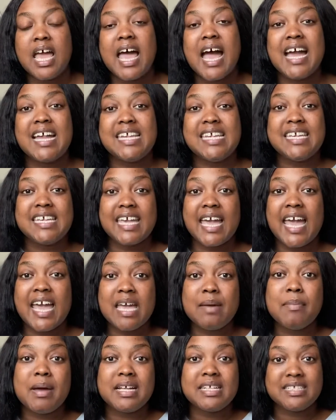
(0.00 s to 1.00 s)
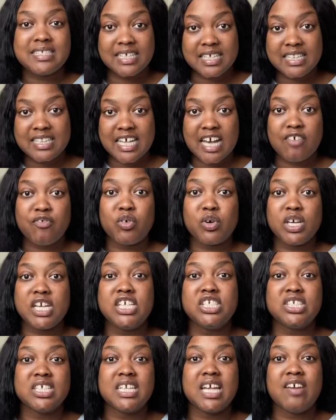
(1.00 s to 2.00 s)
And he came and did that for
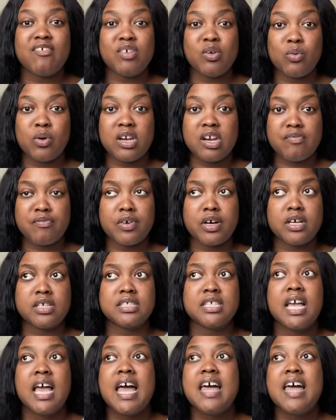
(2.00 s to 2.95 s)
each and every one of us,